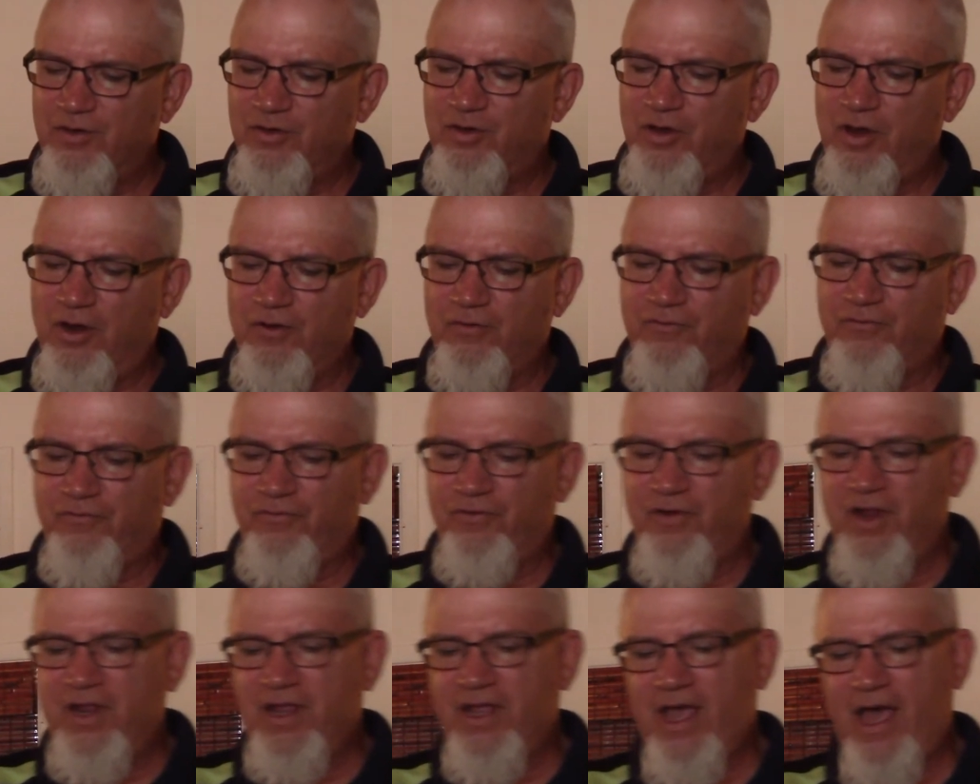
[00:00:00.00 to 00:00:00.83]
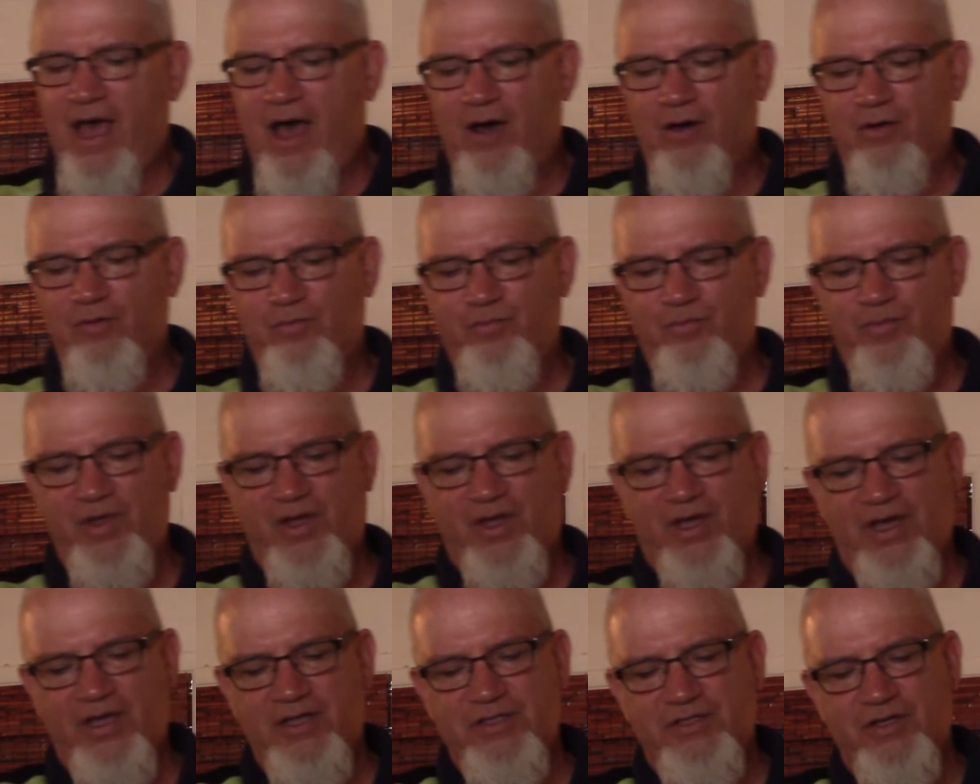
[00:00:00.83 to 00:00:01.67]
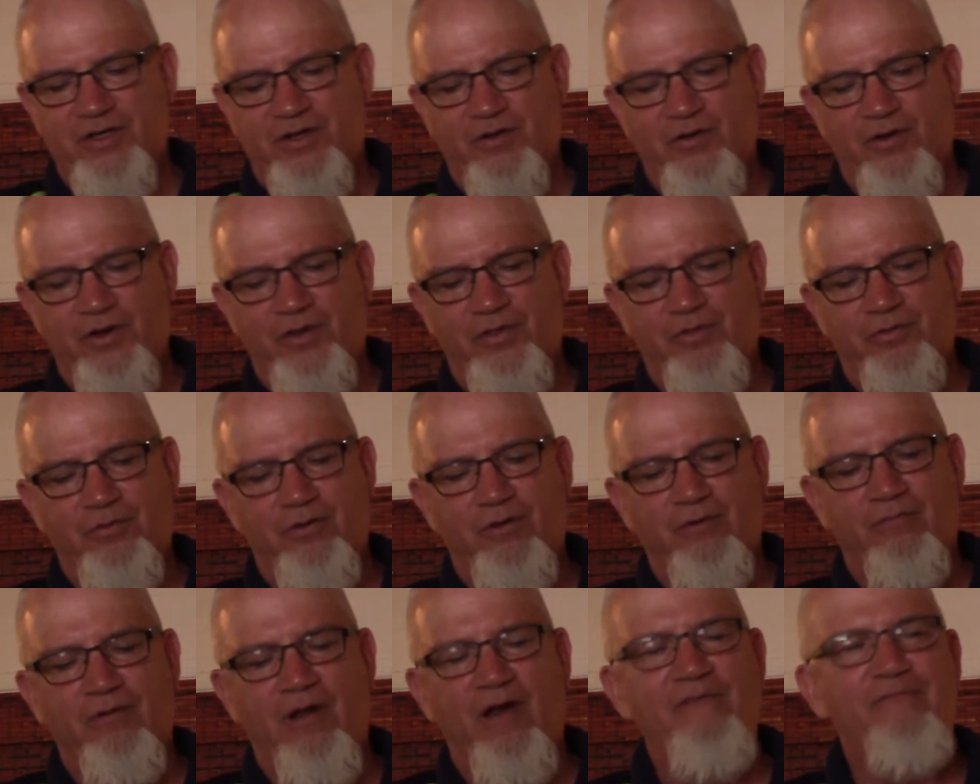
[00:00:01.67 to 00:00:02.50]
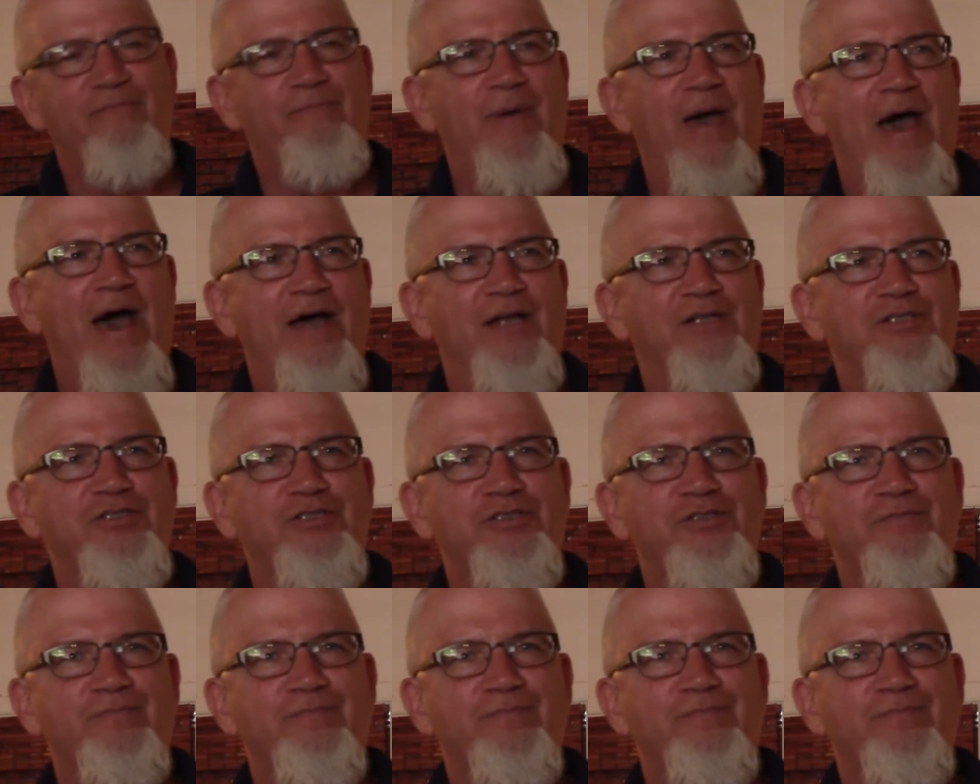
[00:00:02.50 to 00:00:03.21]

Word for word: Don't freak out because you're going through a rough patch.